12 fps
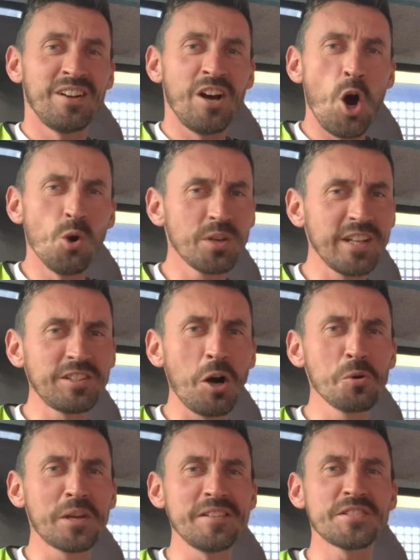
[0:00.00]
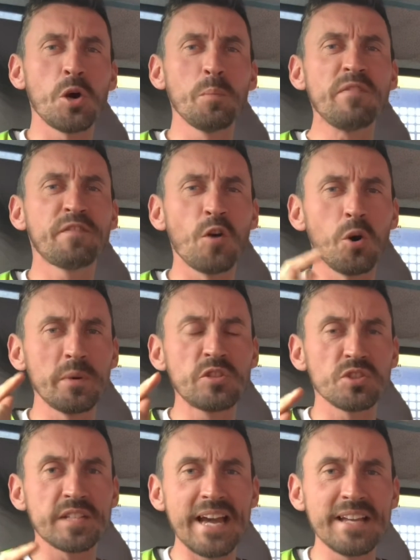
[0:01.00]
Okie dokie, so before we
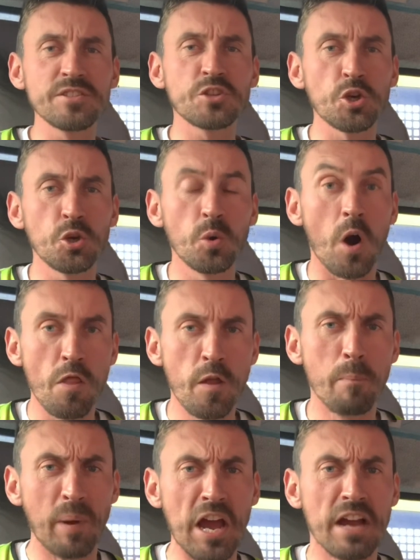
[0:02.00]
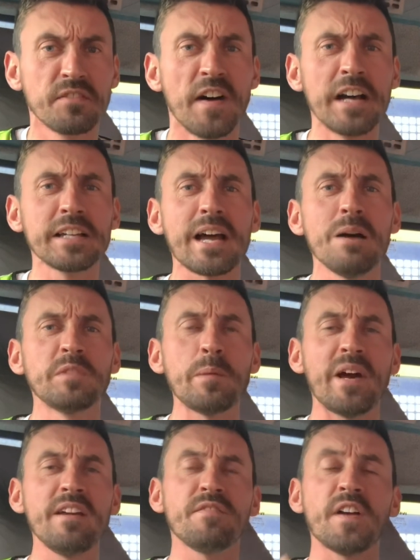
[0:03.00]
just get into the big Van Cam
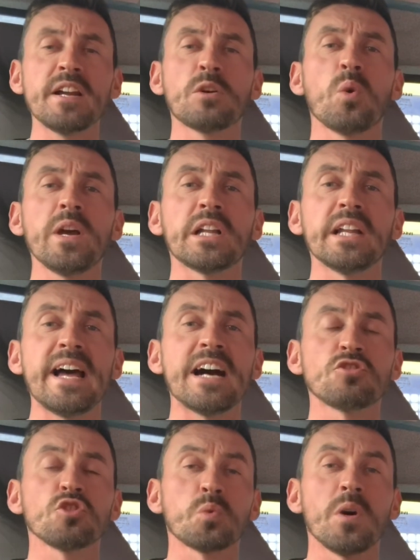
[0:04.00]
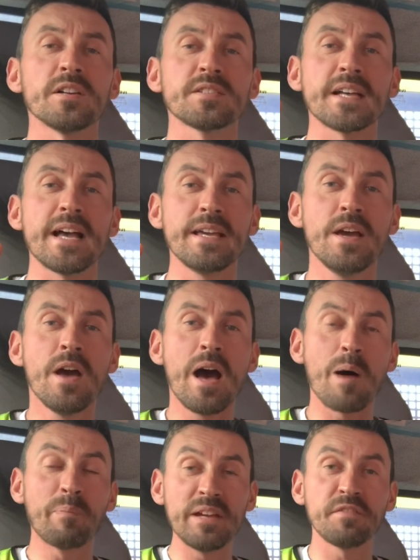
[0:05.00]
debate very quickly, I just want to say
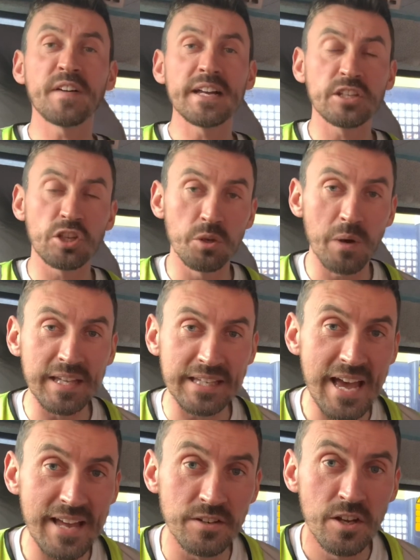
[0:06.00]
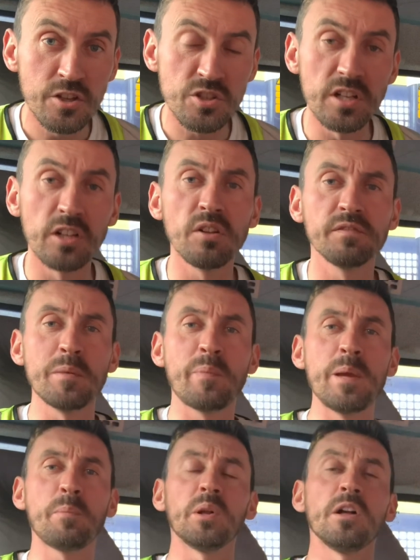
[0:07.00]
a big thank you again to the lovely
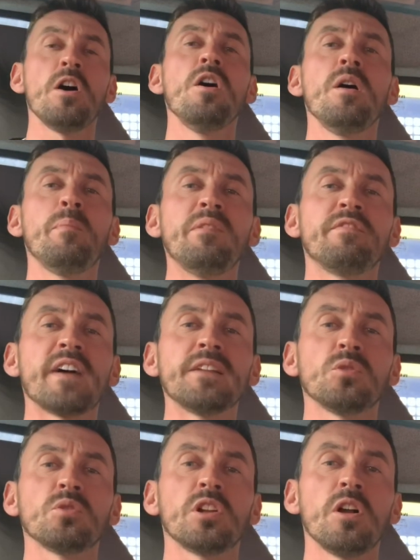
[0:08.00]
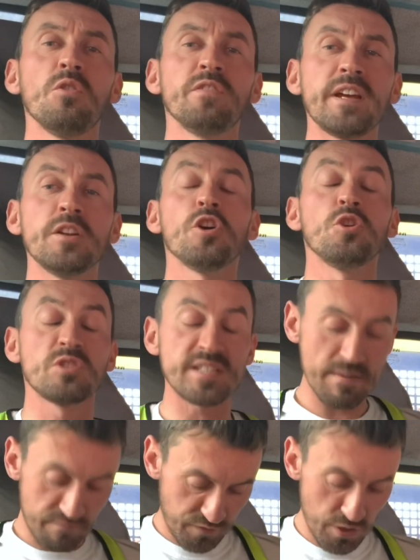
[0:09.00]
people at Urban Vandal Clothing who
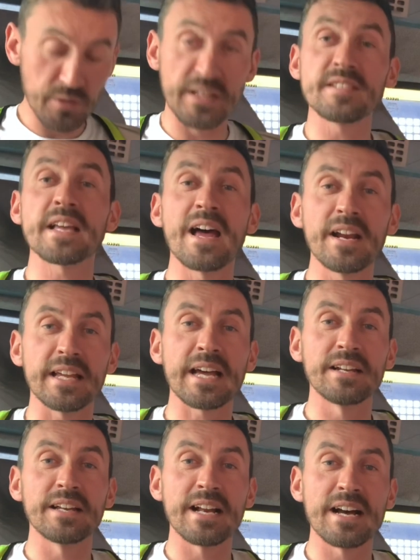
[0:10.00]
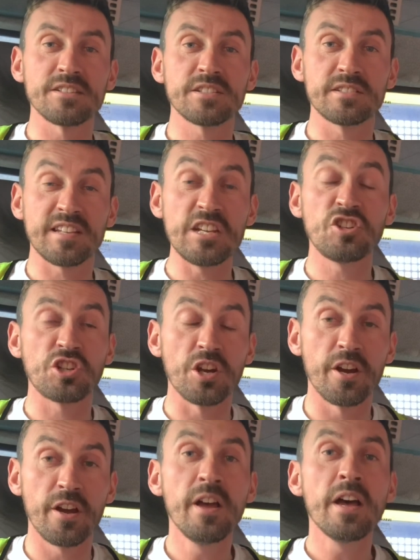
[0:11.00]
sent through this Eric Cantonas
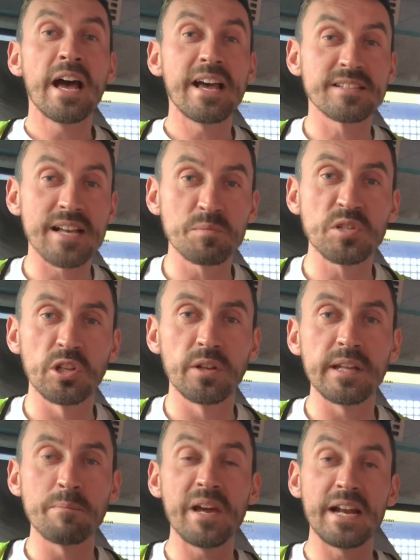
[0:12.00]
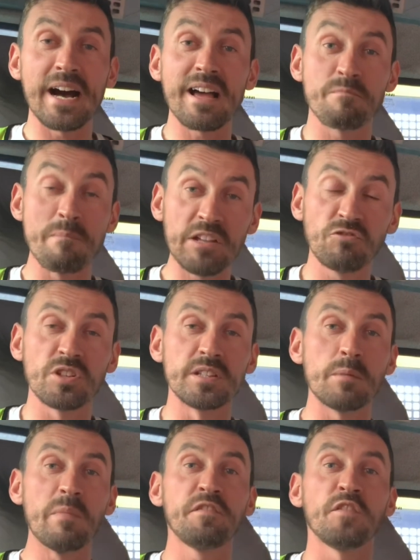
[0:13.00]
t-shirt. It's absolutely mint. I have mentioned
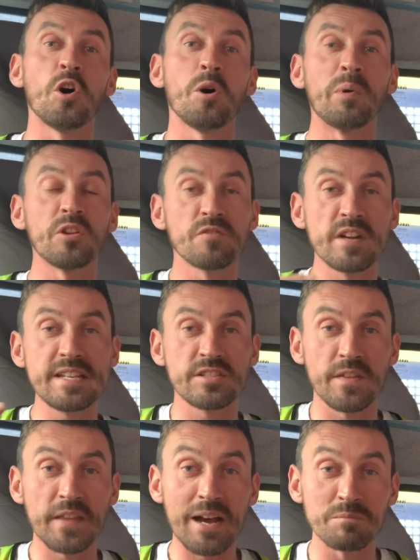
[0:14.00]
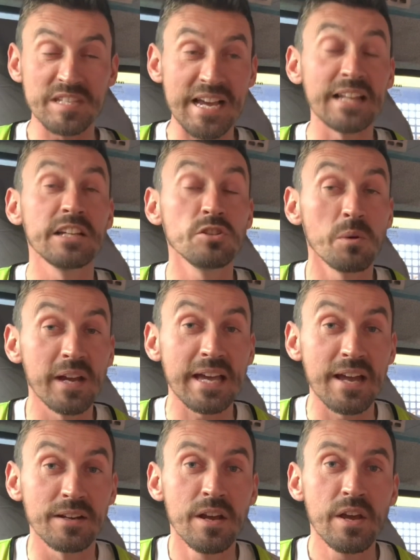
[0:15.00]
it before, but the reason that I'm telling you
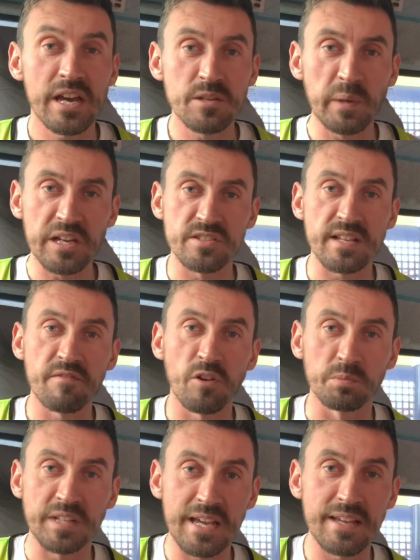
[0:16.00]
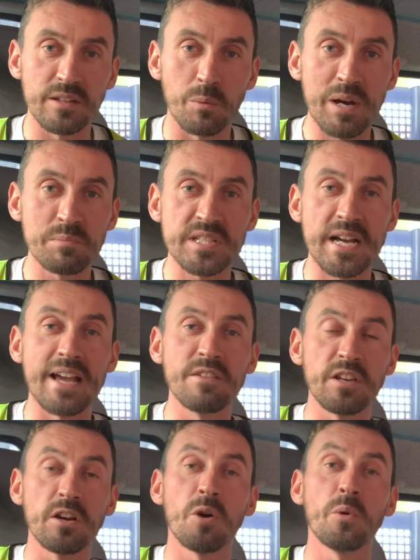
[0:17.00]
again is because they've updated the website. If
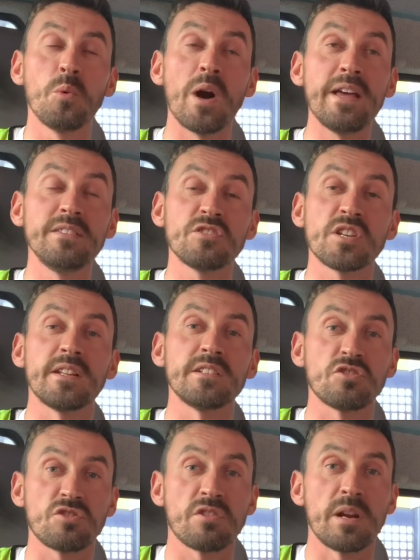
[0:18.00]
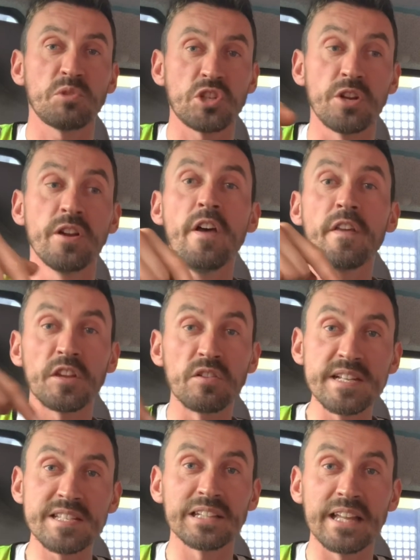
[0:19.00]
you go into the description, there
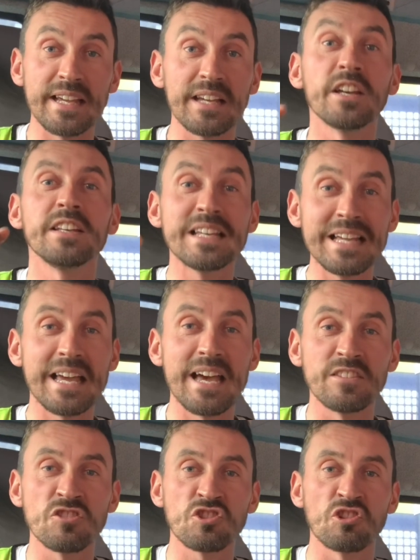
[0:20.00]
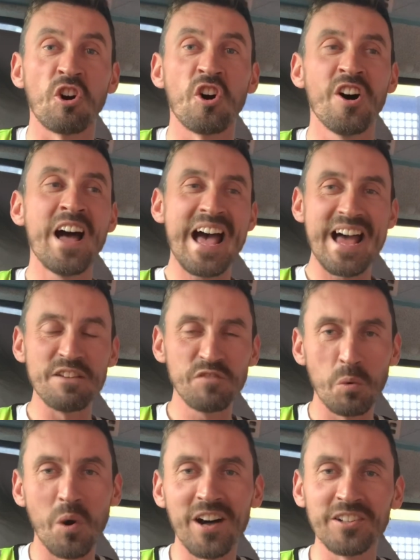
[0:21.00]
is a link. You can get in the store. And if you
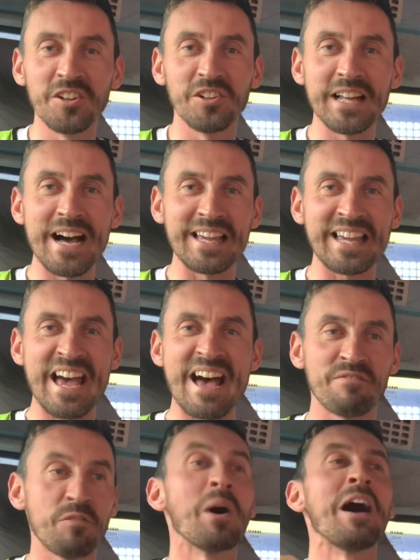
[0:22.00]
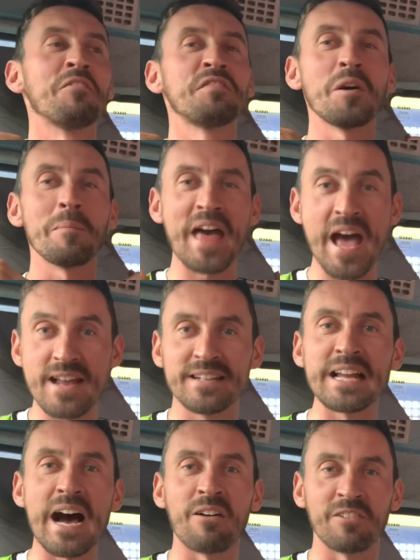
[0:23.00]
want to look like Kev, well, from the head
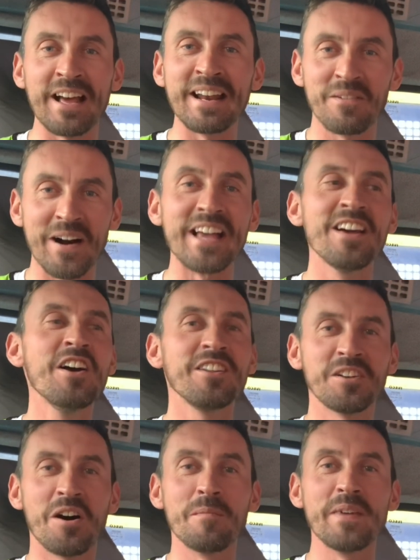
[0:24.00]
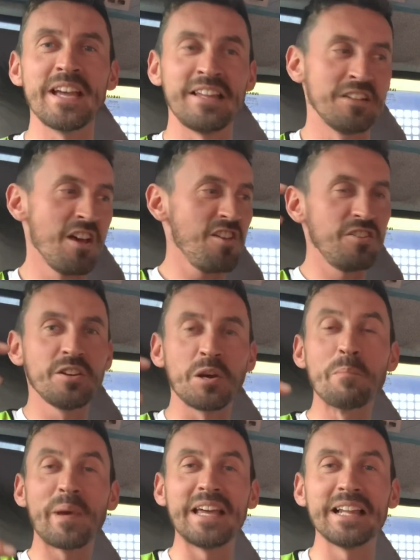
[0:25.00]
down anyway, do you know what I mean? You can
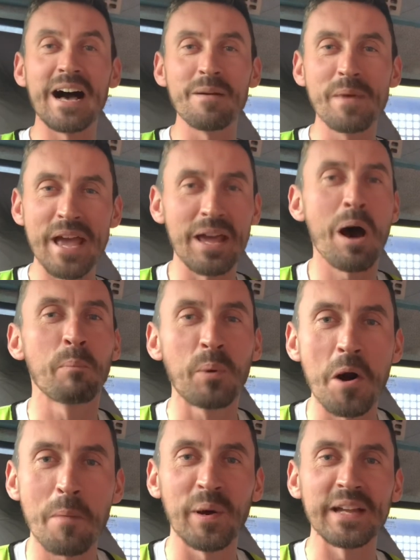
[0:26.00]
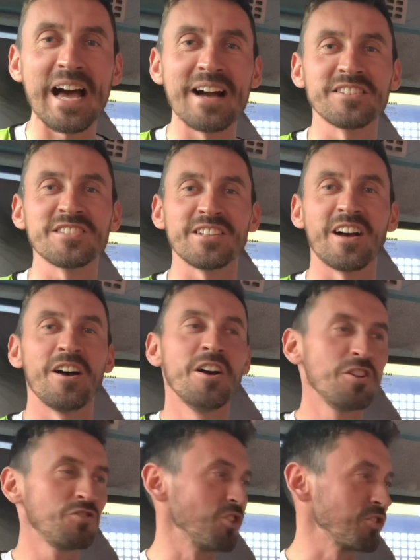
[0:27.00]
be like me, a proper gangster,
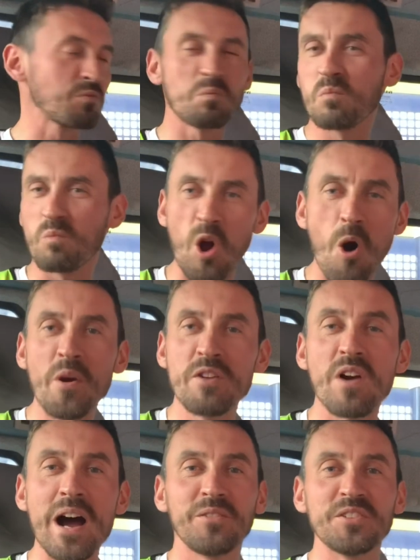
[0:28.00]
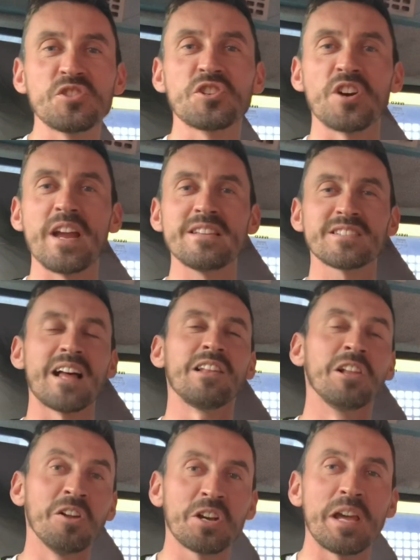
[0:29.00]
just going round the streets and
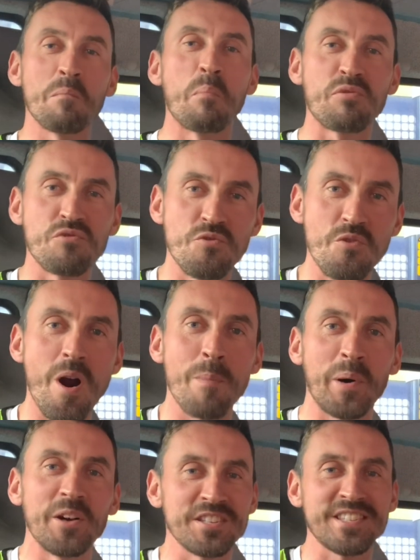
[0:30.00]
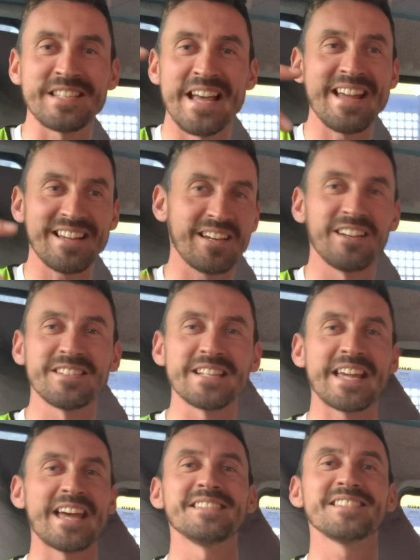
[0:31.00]
looking proper sick, as the
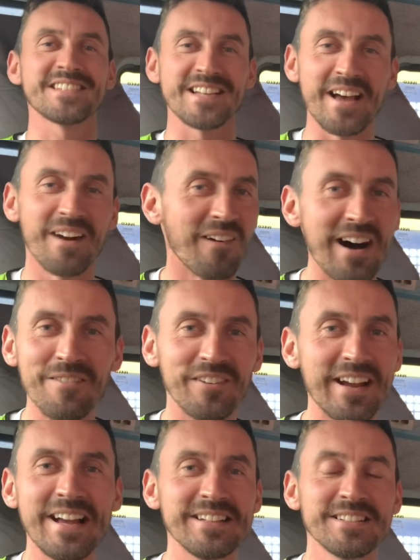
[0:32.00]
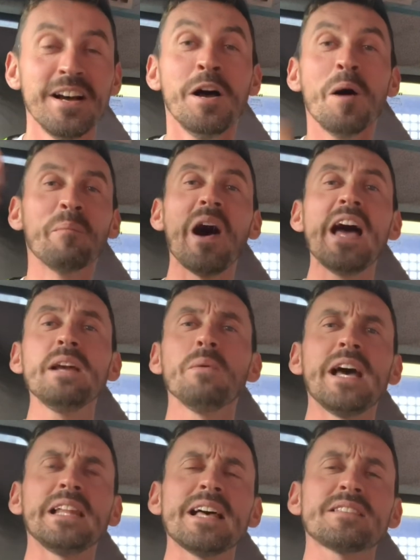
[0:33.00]
kids say, or whatever it is. But
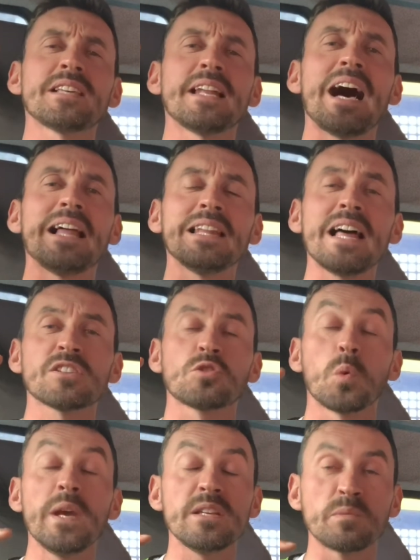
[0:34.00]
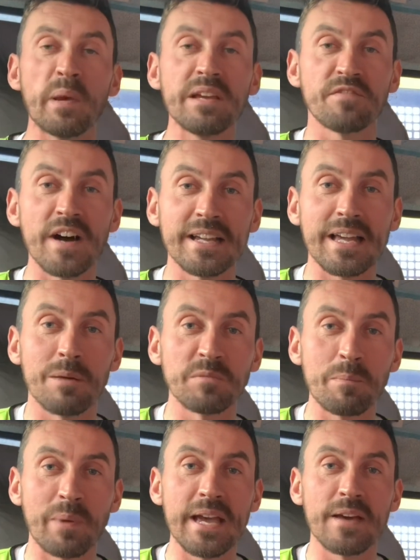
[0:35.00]
anyway, less of that. Last week's Big Van Cam
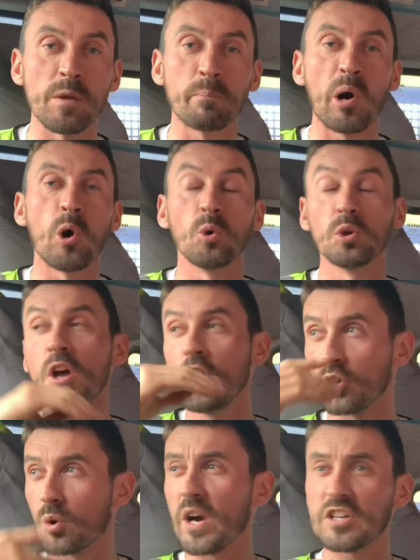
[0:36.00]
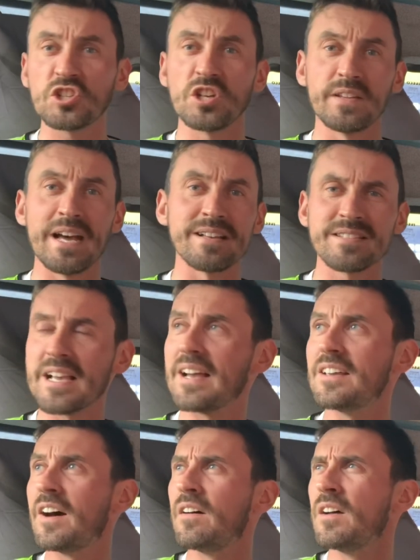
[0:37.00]
debate and the poll, the question that I set
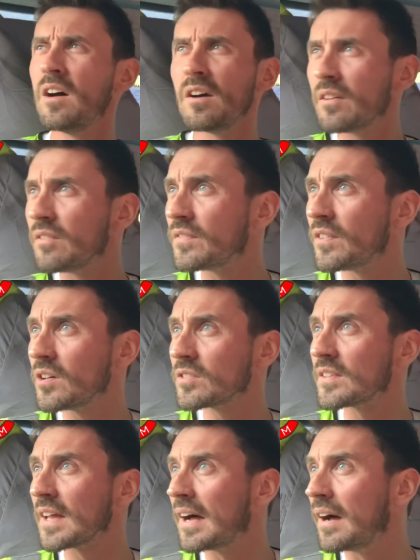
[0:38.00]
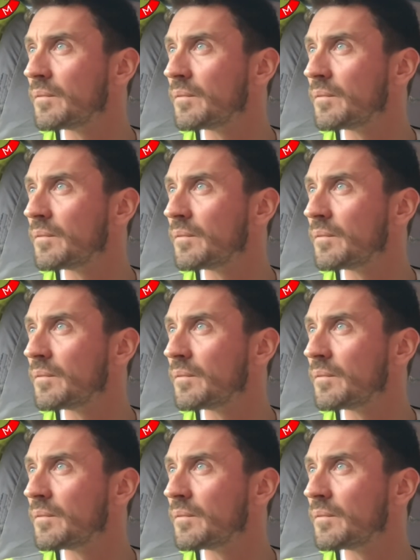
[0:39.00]
you... Fuck's that?